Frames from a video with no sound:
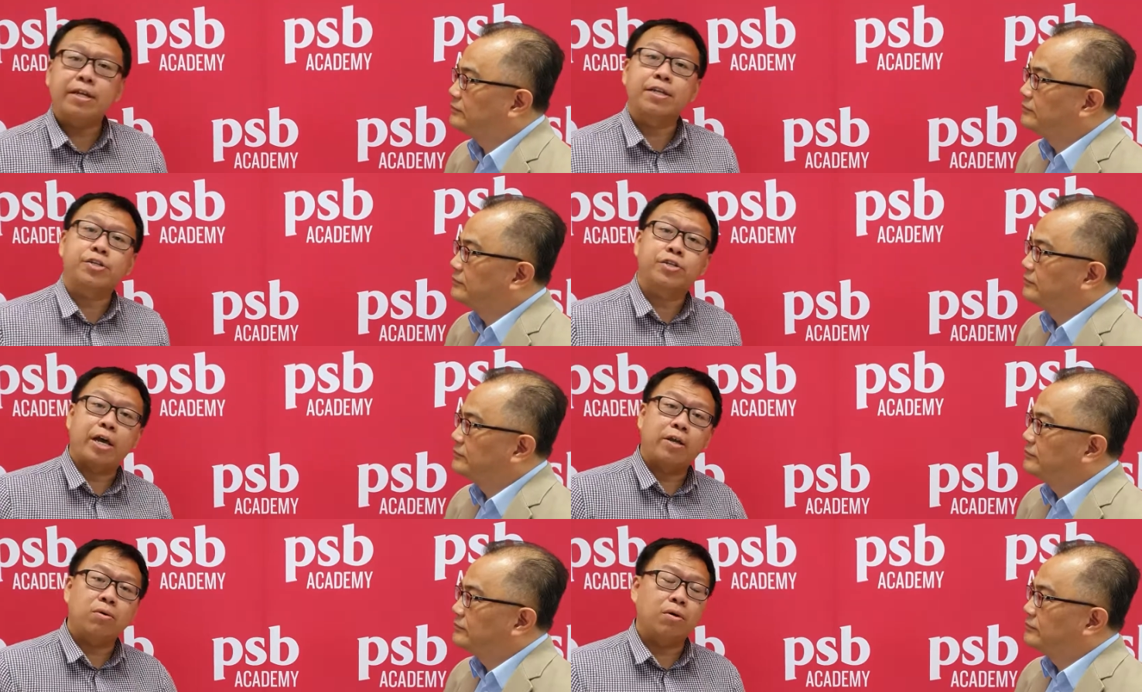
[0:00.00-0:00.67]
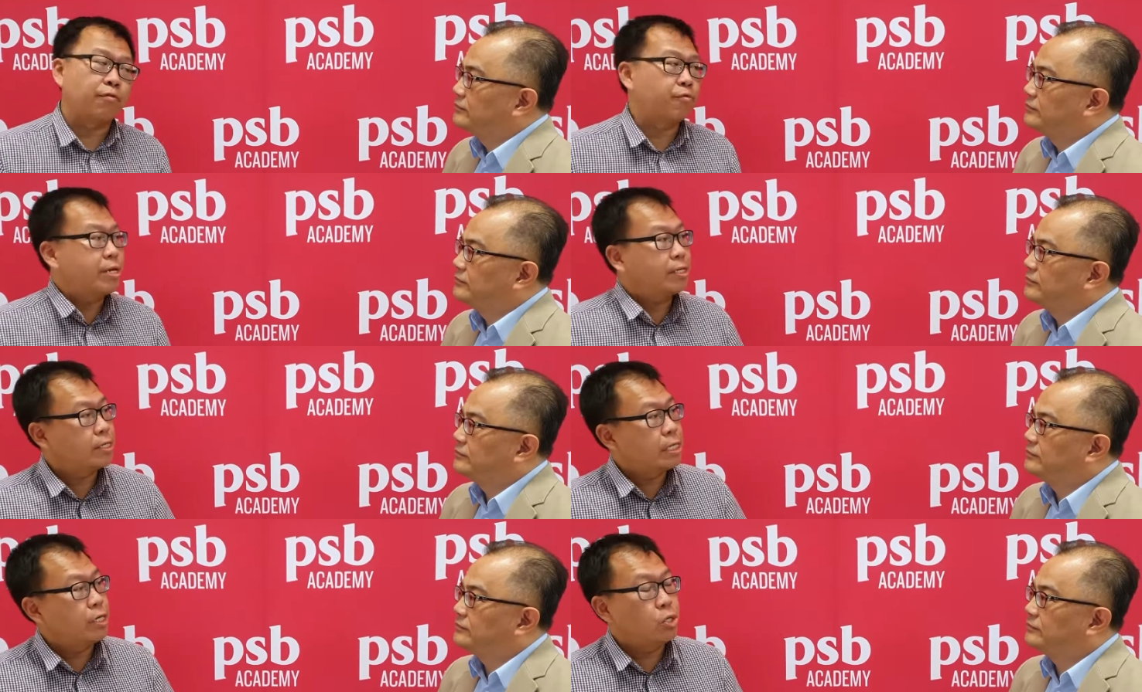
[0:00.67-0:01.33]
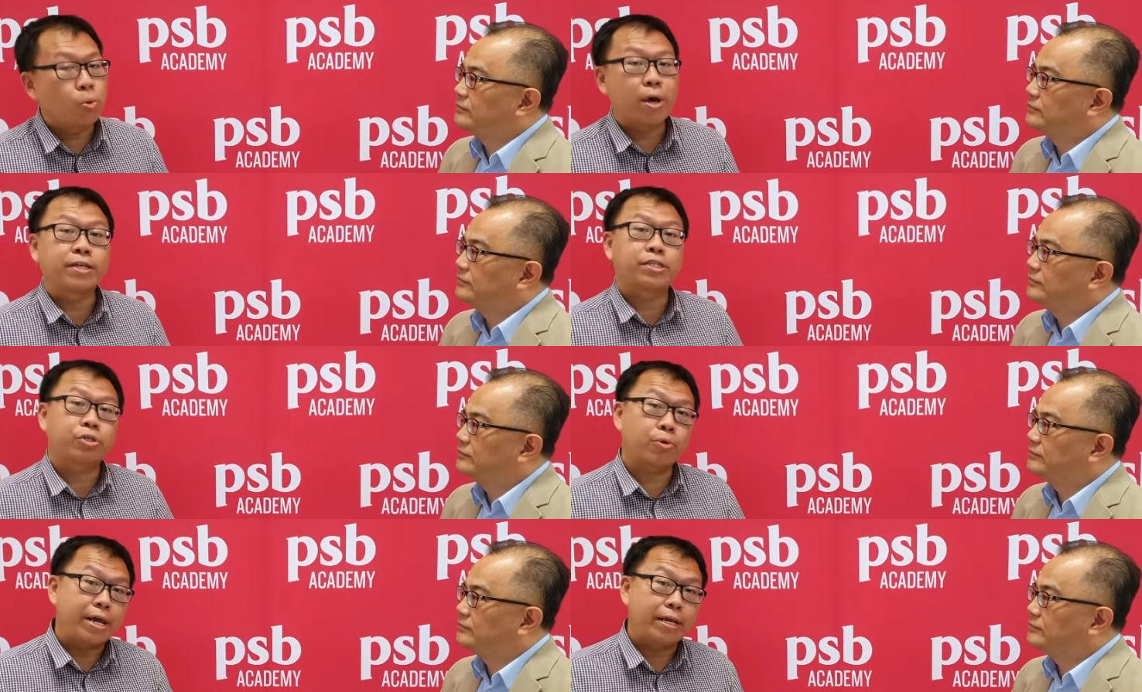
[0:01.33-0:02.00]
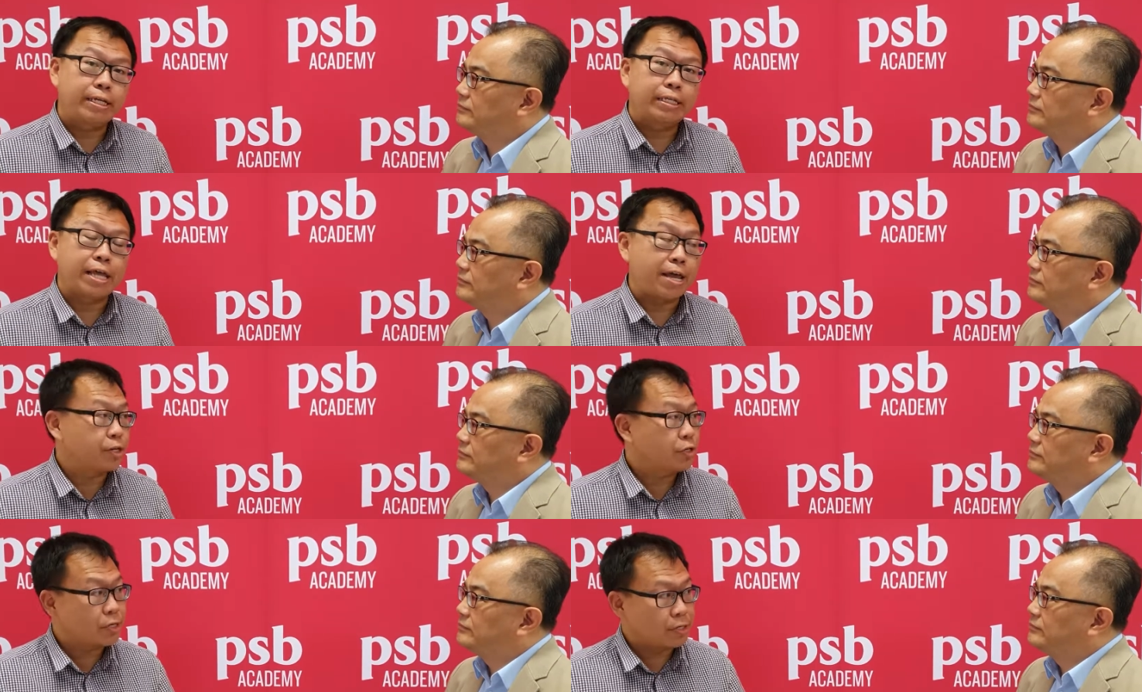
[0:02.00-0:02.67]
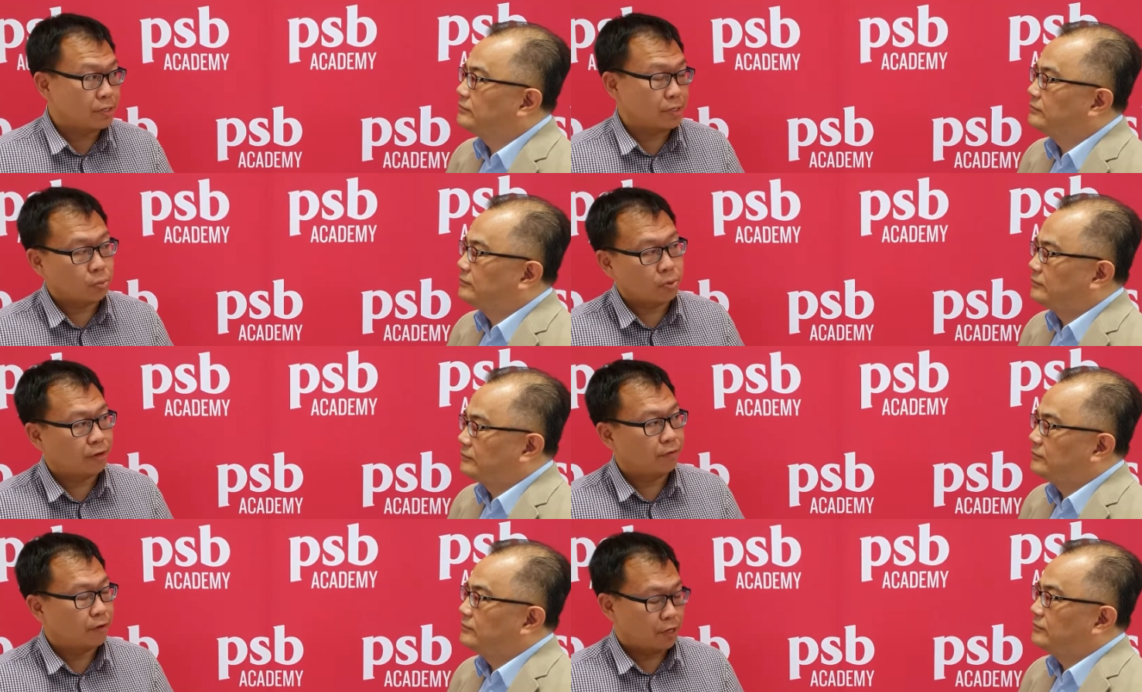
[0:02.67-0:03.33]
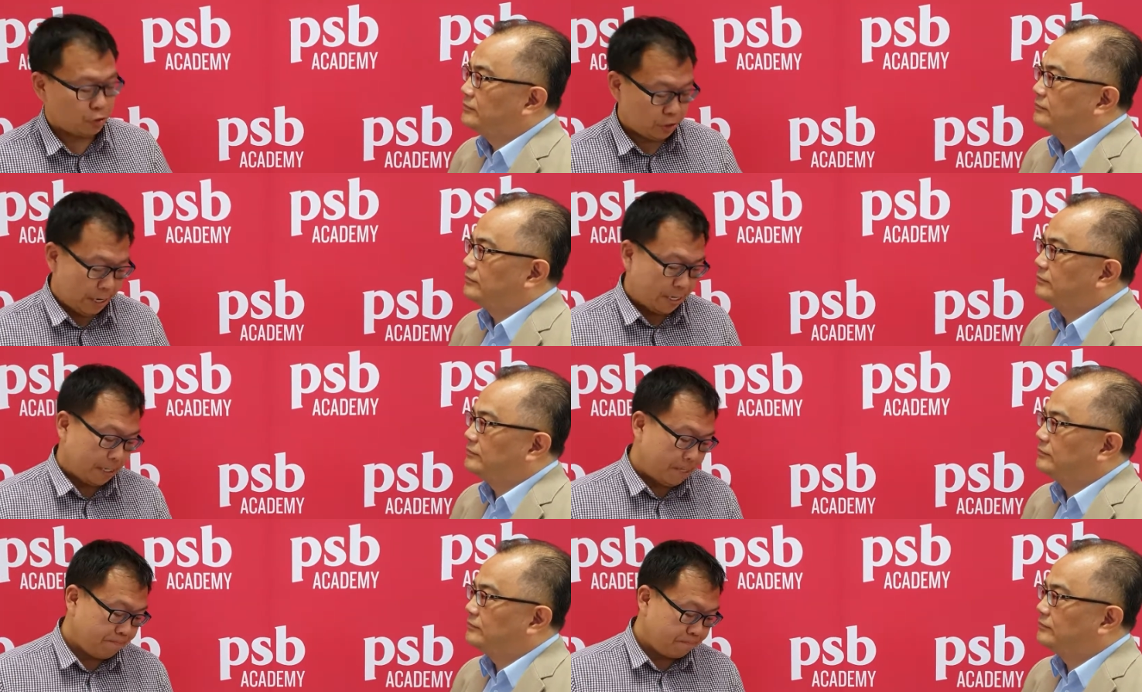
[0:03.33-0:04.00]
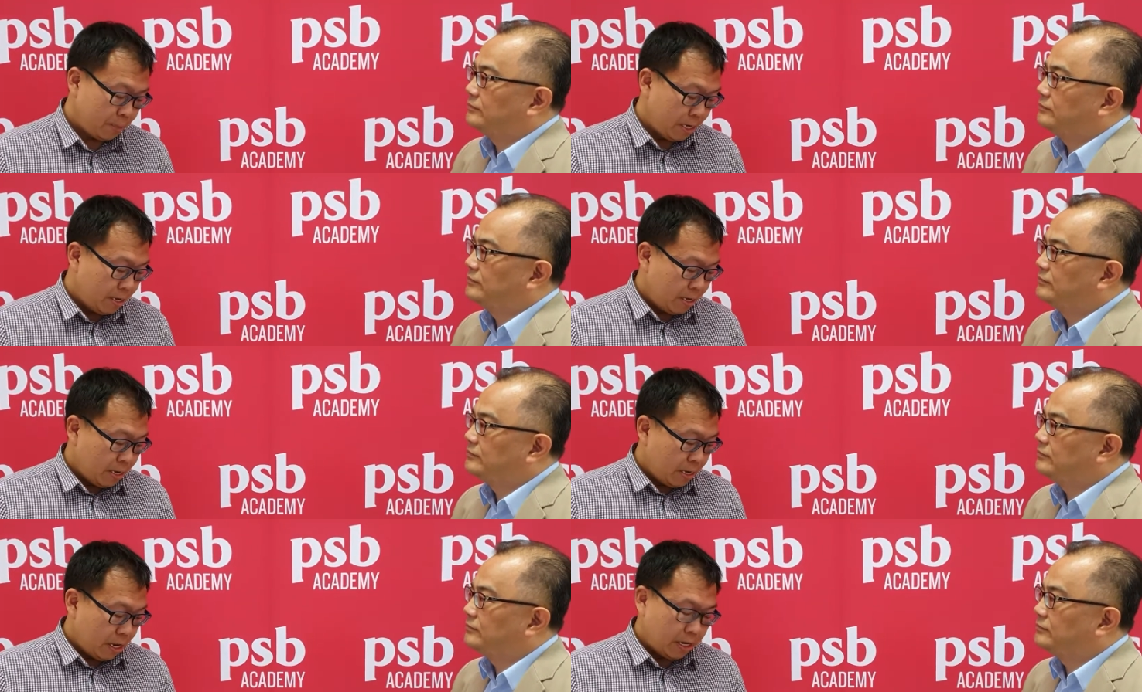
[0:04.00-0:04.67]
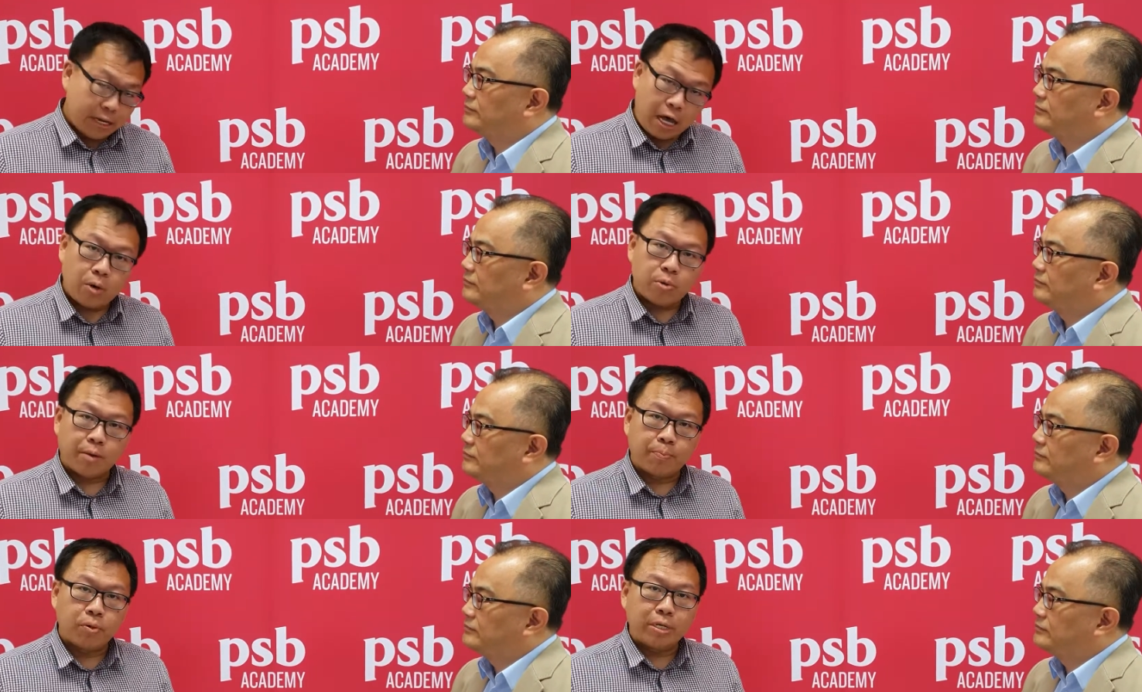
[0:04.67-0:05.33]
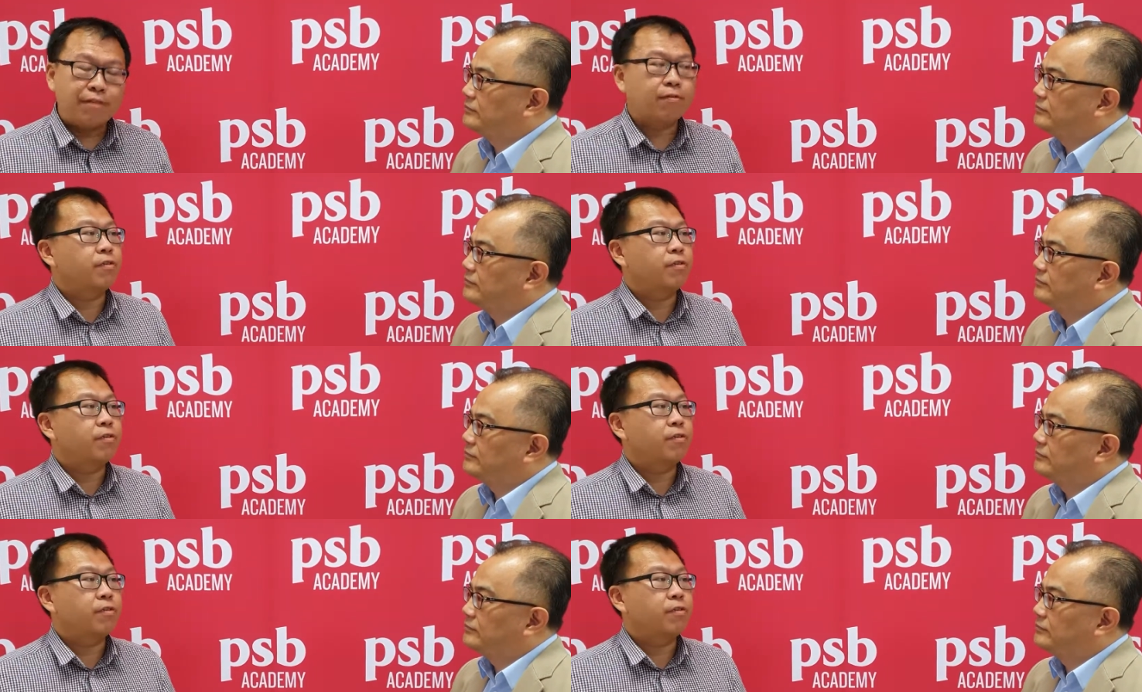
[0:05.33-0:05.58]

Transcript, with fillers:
Speaker 1: the shadow of recent U.S. trade tensions with uh, China. And now we are put even